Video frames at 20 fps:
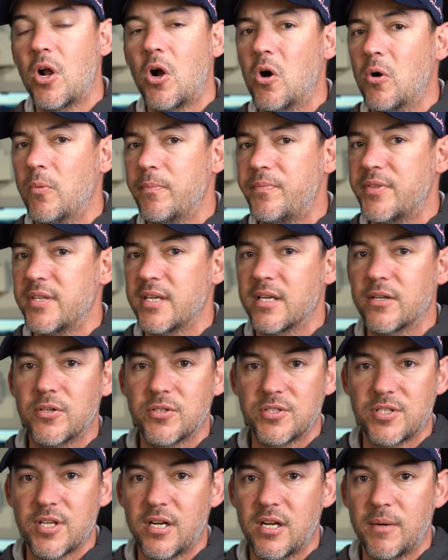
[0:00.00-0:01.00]
home theater
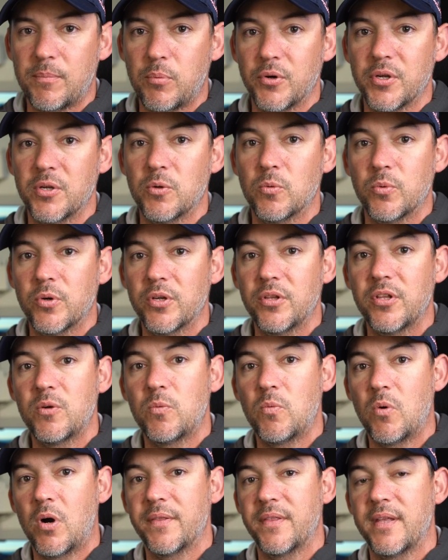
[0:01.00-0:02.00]
setup where you really
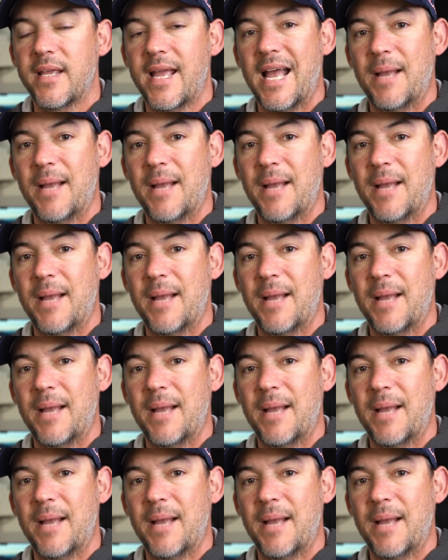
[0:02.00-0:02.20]
want the